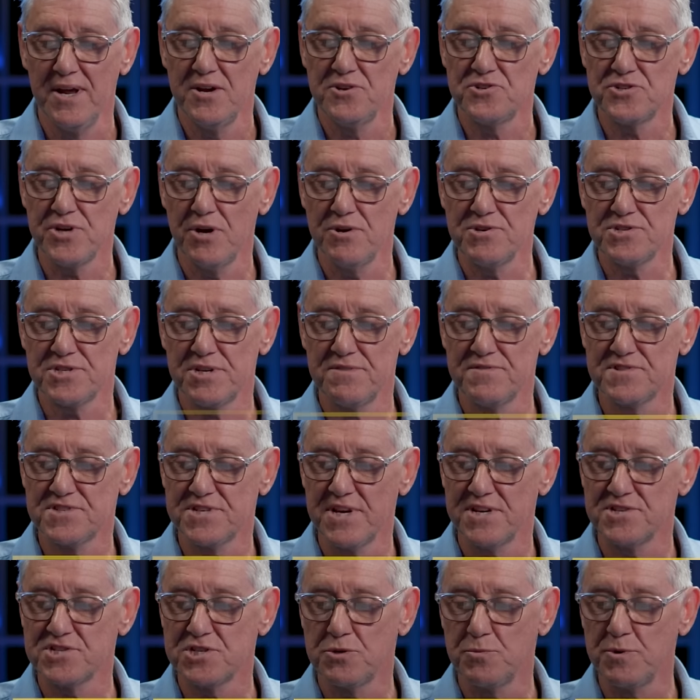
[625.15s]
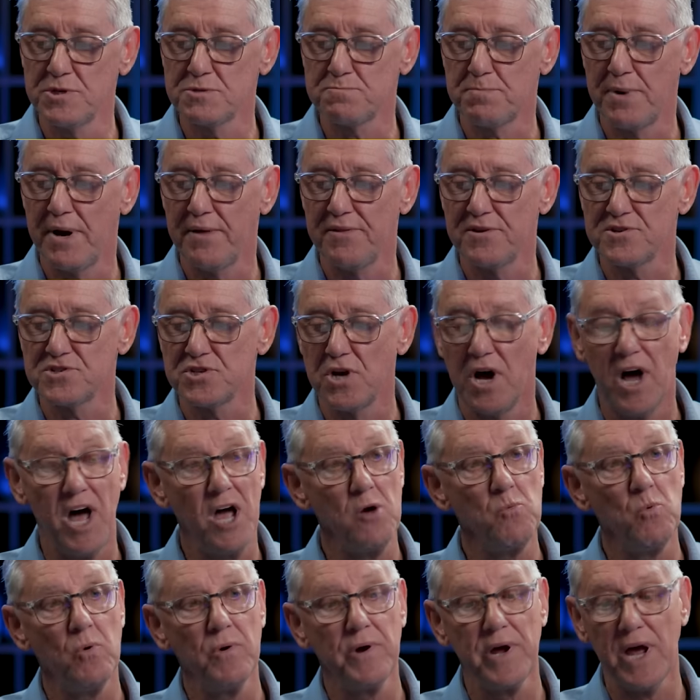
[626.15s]
Joseph says to his brothers,
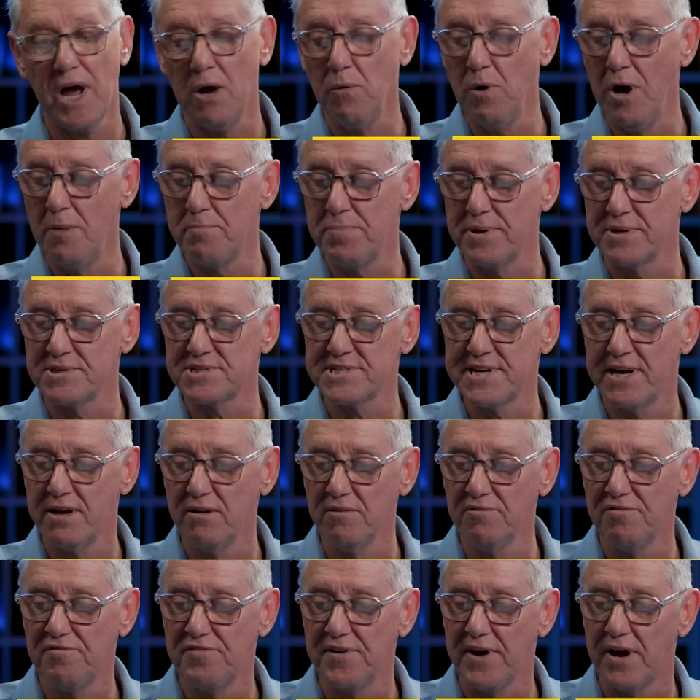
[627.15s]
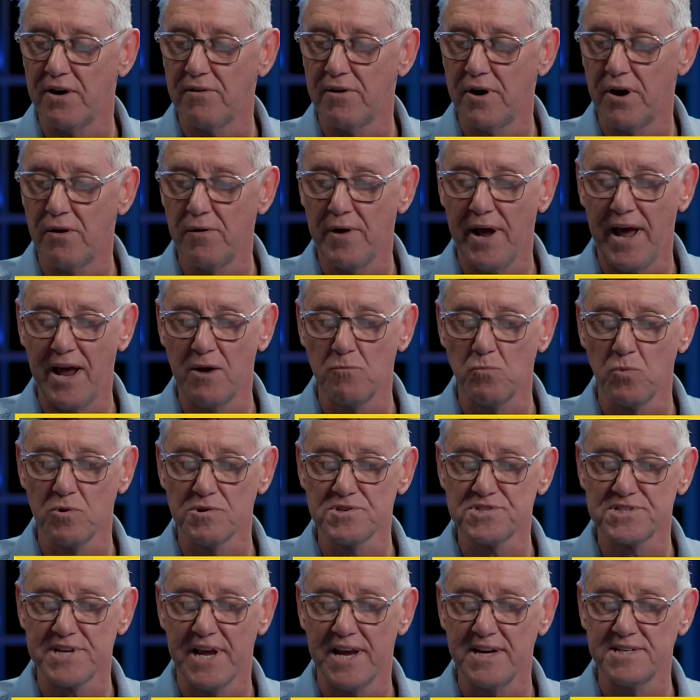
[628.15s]
I will go up and tell Pharaoh and will
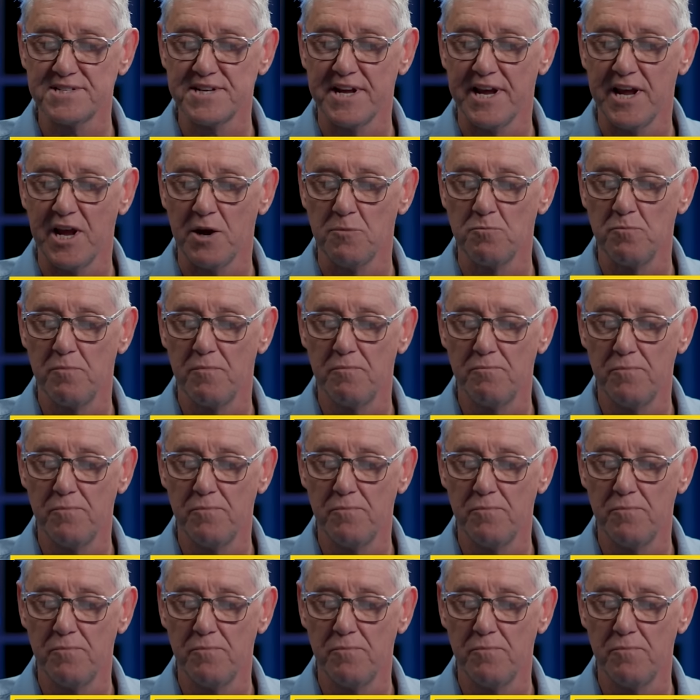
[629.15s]
say to him,